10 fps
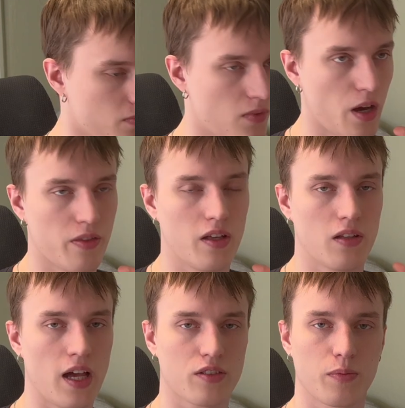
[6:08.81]
Now, the
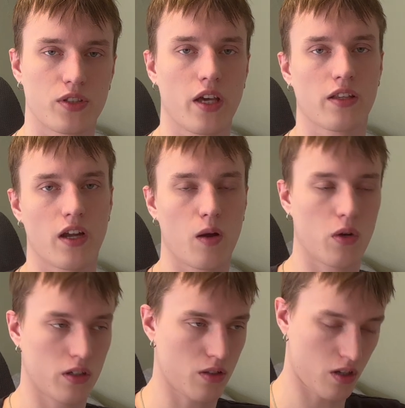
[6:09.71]
last mistake that I
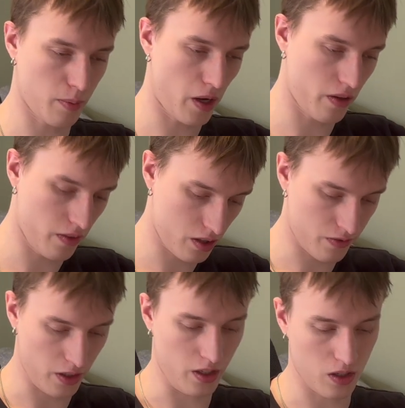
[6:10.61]
want to talk about in this
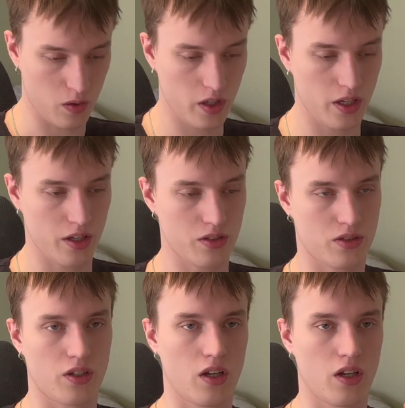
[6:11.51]
video is